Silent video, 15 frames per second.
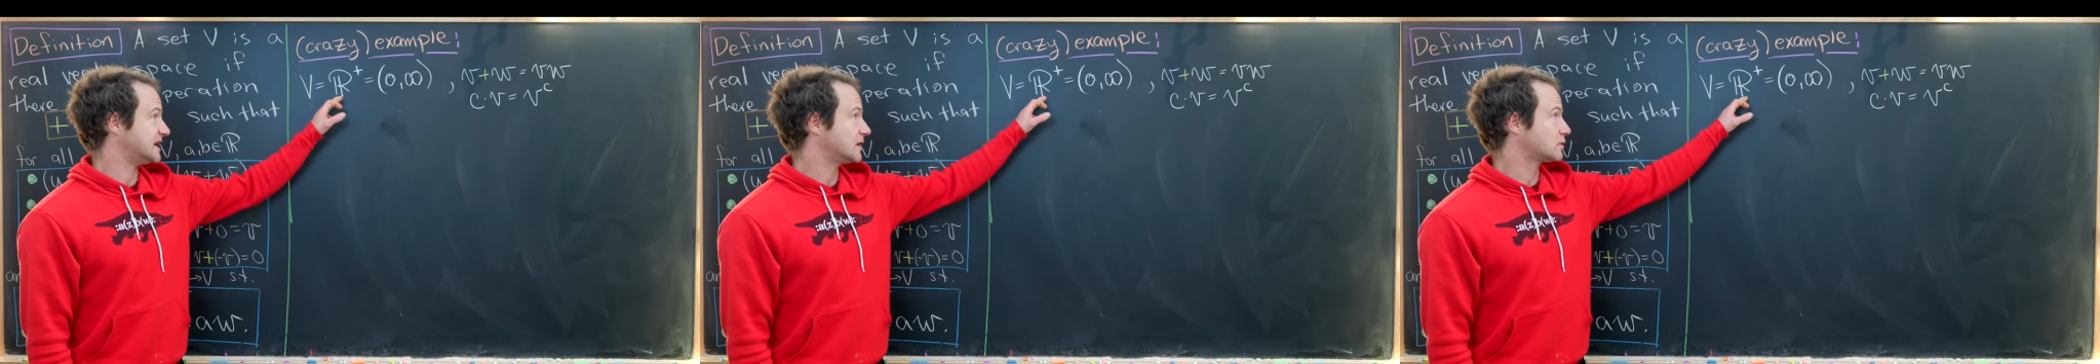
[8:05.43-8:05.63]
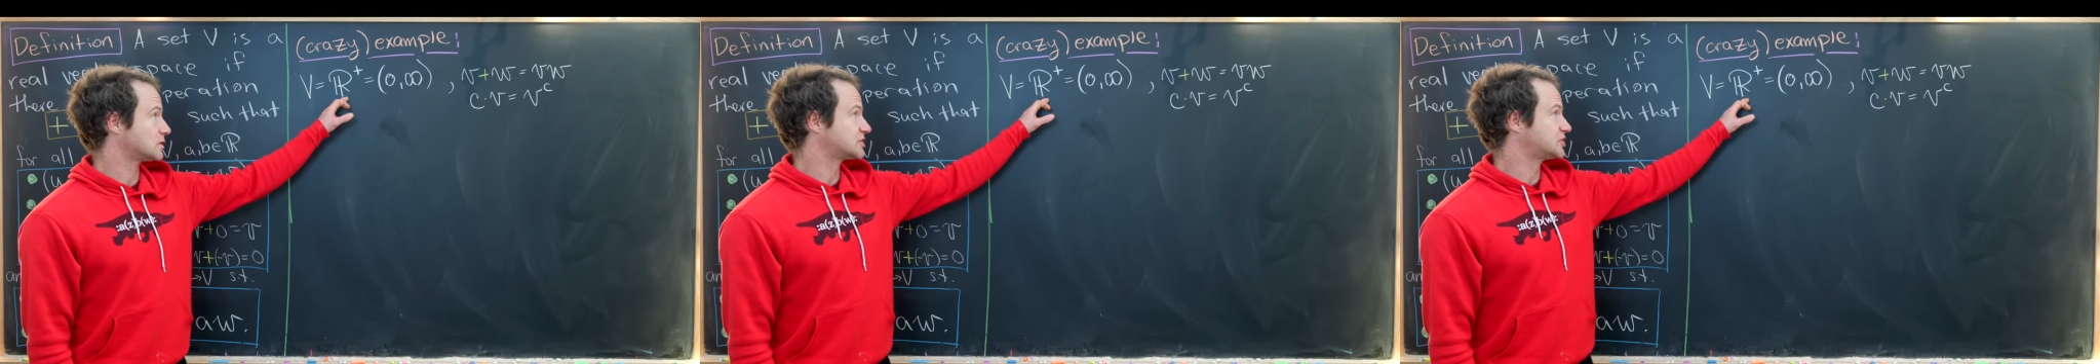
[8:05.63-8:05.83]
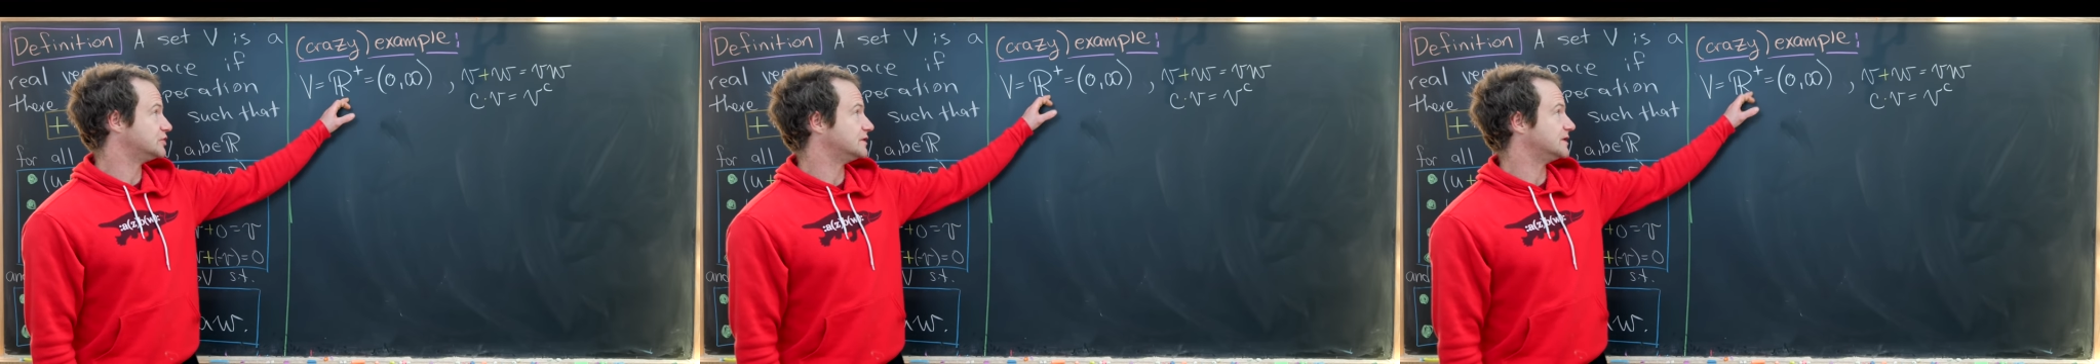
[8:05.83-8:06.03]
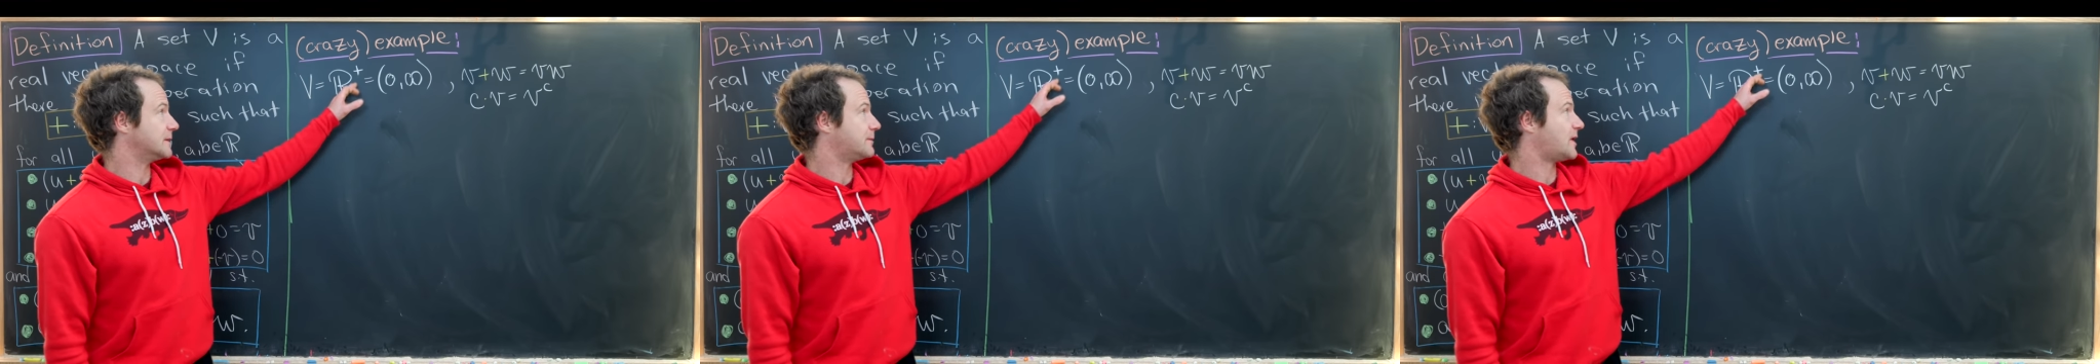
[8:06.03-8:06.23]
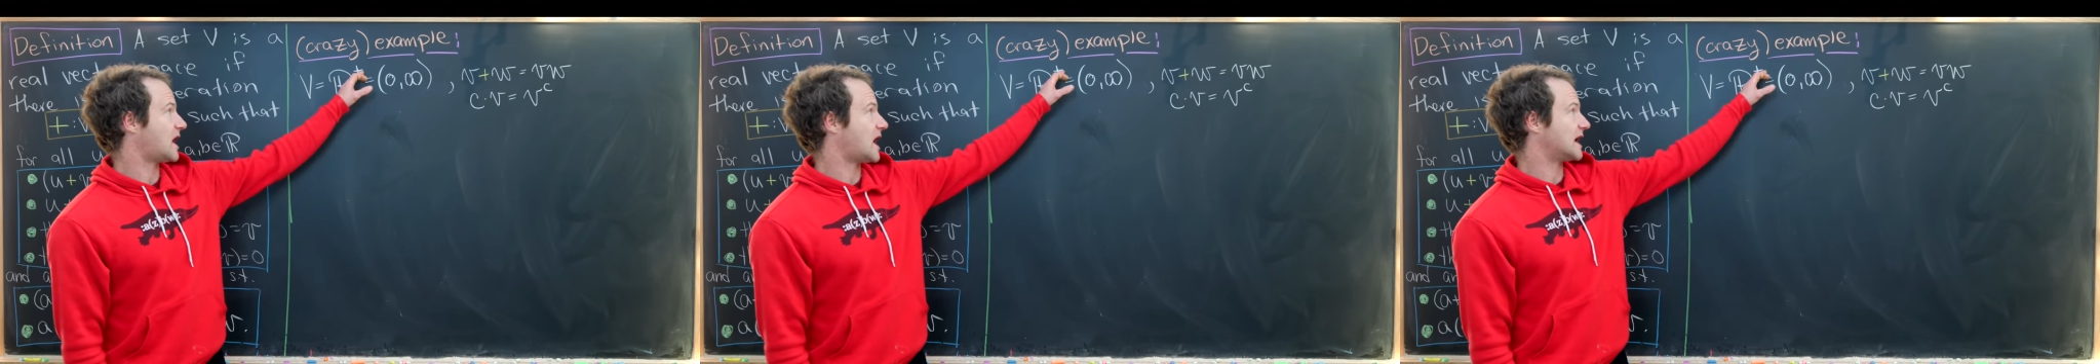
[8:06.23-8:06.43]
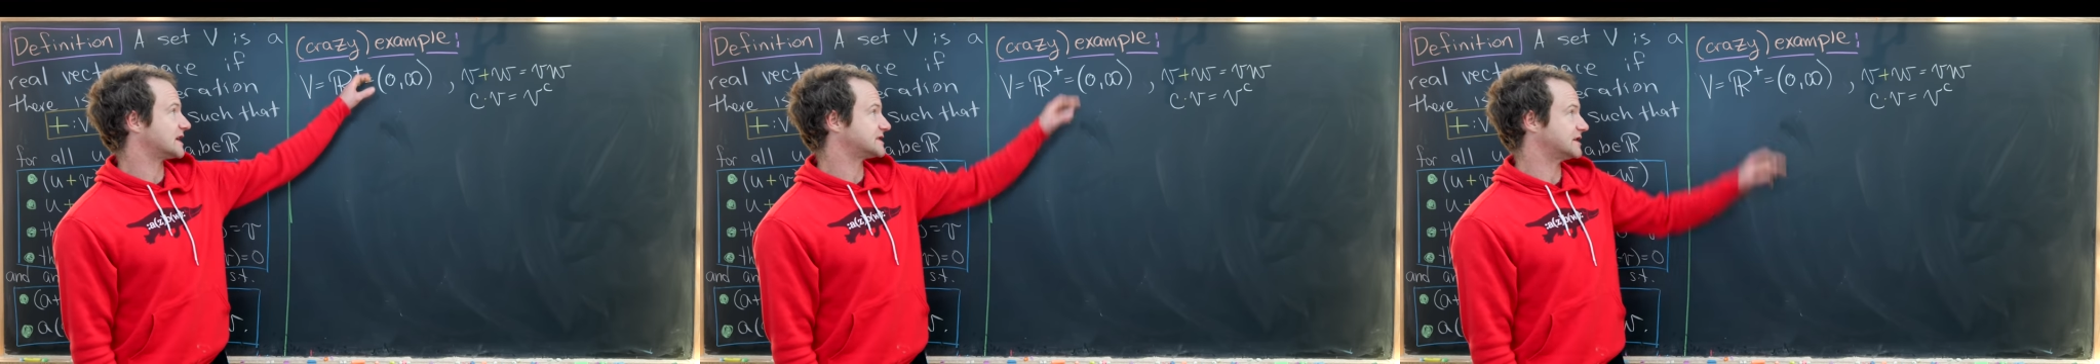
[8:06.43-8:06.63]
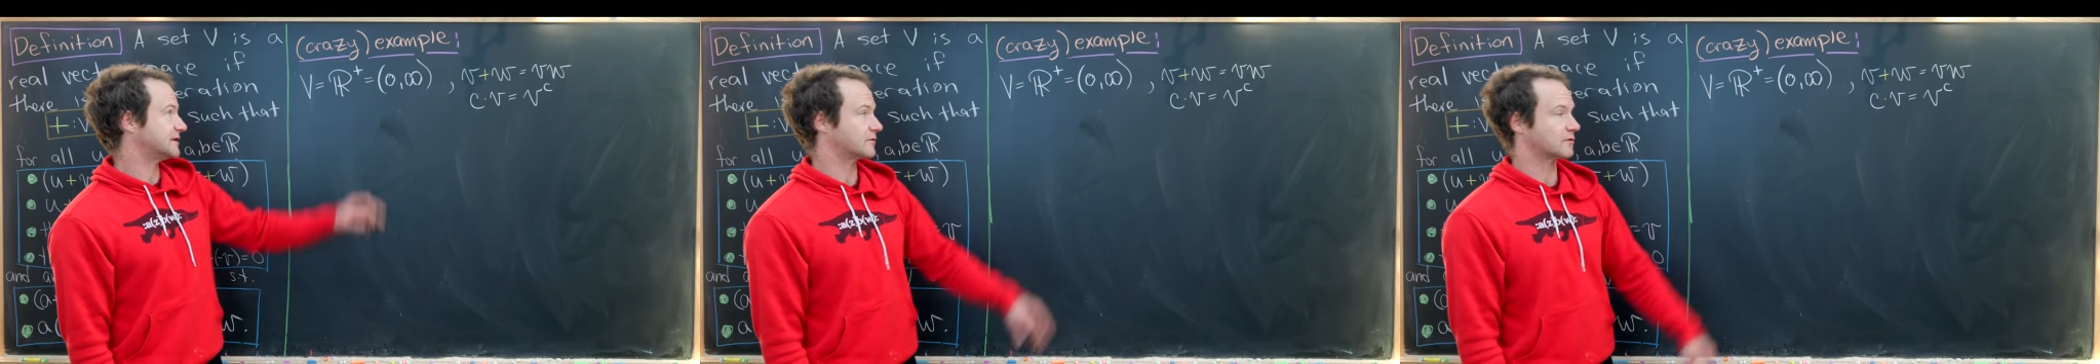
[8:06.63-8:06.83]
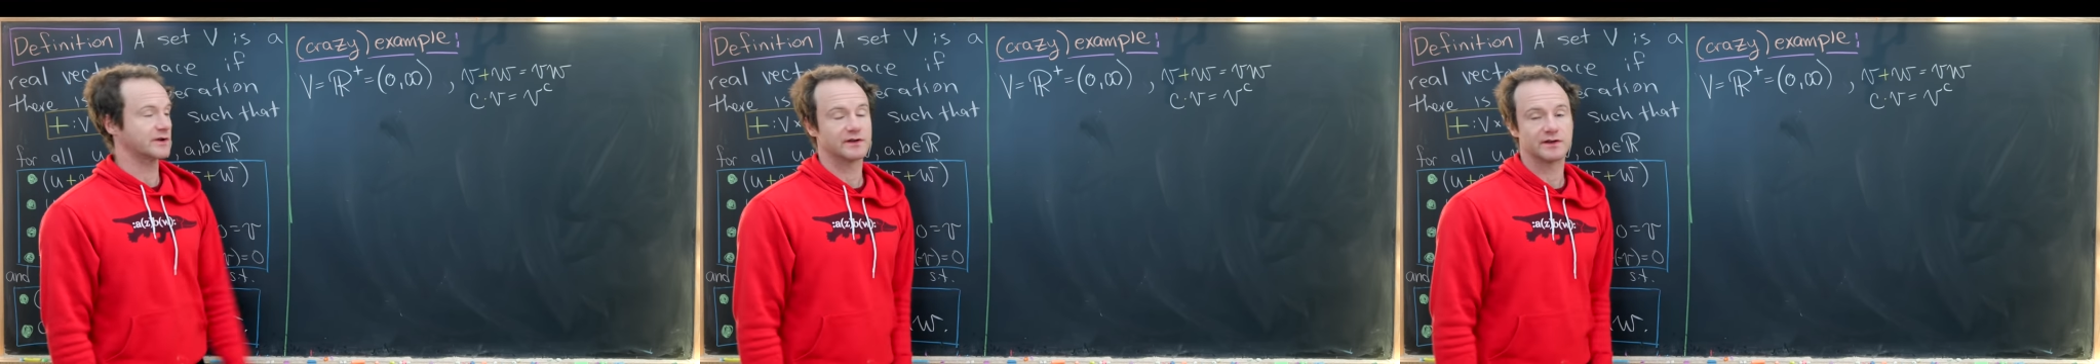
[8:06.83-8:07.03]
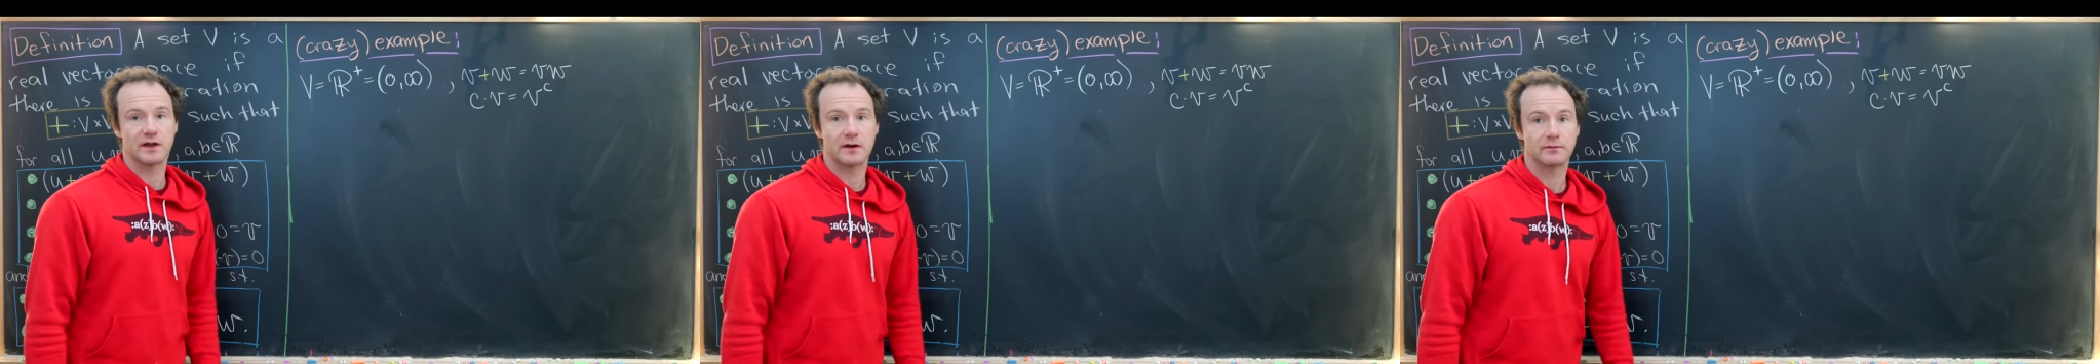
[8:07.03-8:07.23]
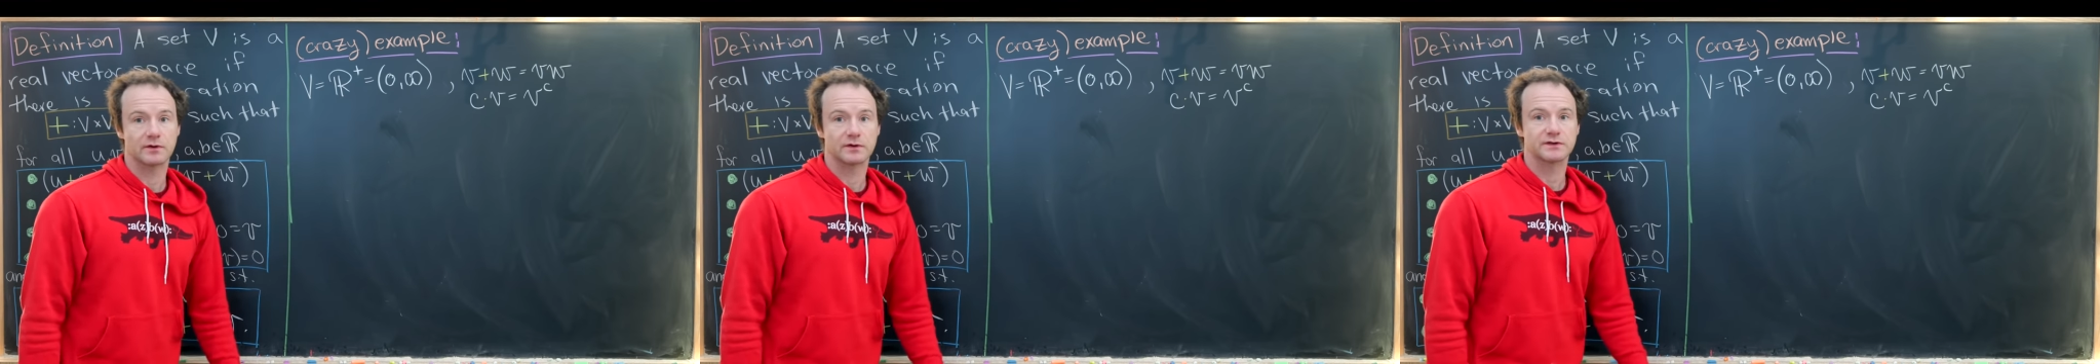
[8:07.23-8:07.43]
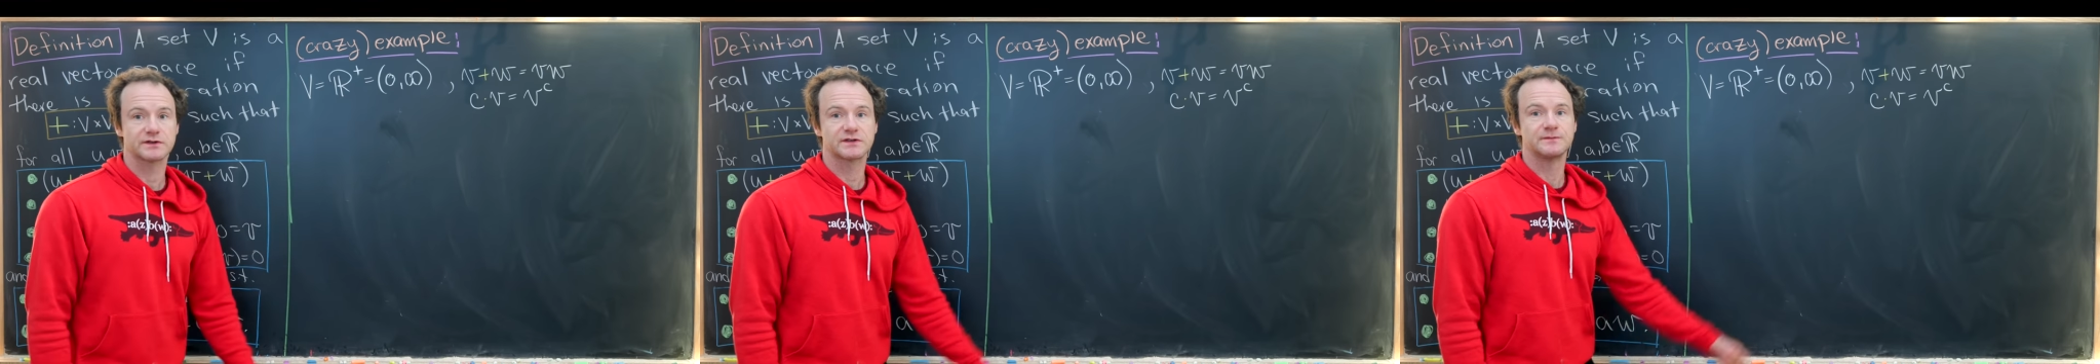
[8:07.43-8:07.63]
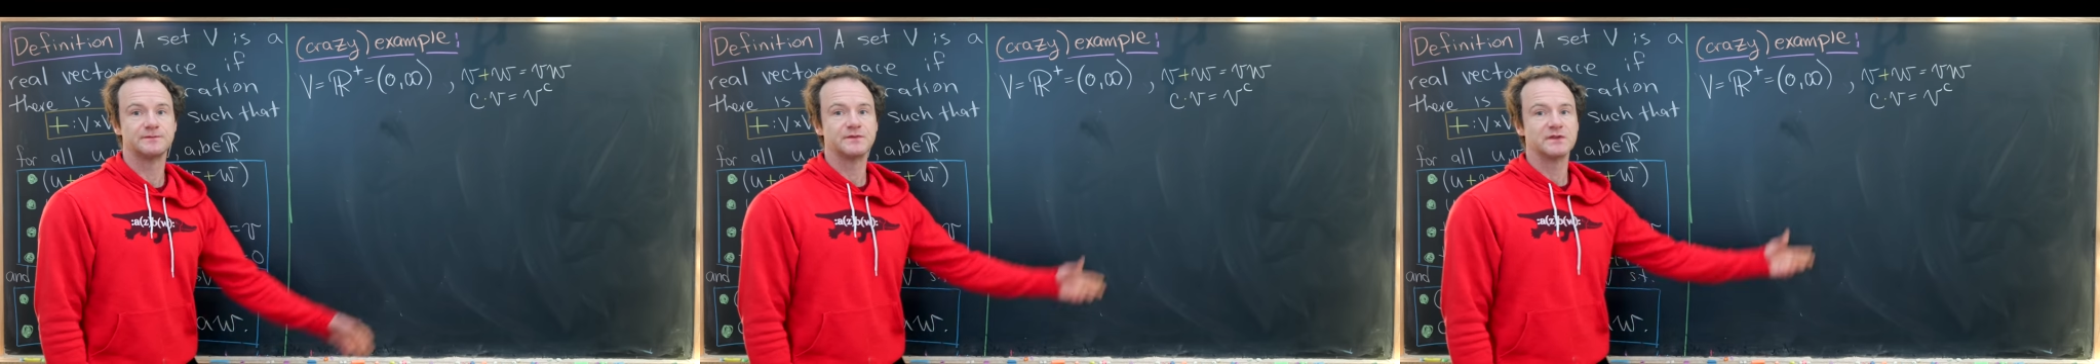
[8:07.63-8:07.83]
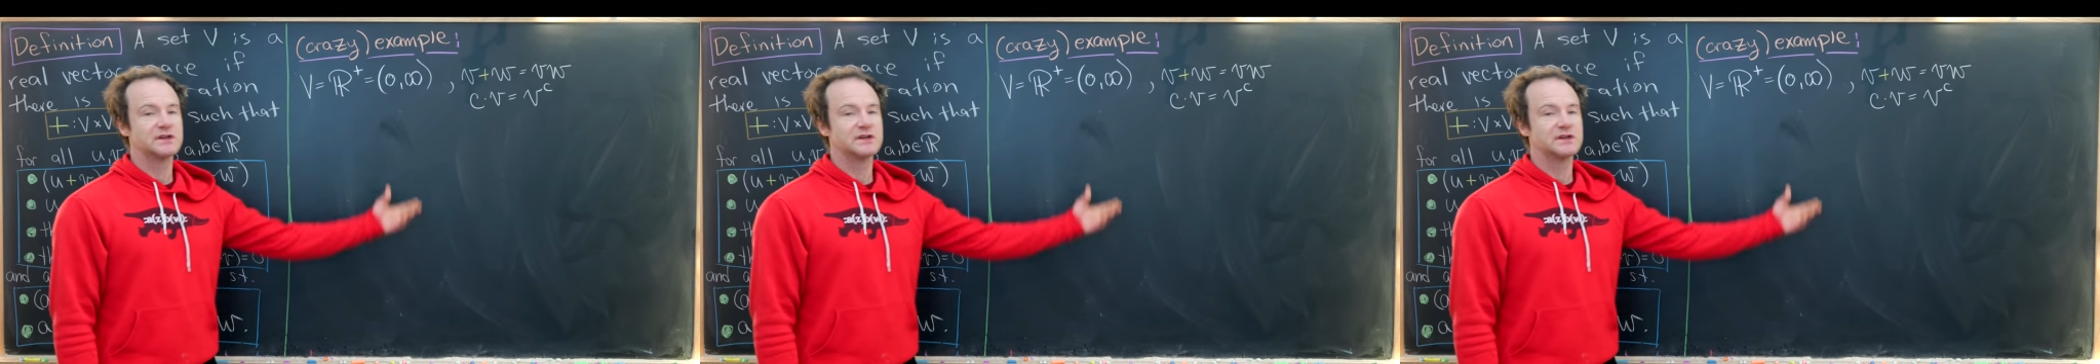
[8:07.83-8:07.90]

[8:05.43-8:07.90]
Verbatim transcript: equal to the positive real numbers.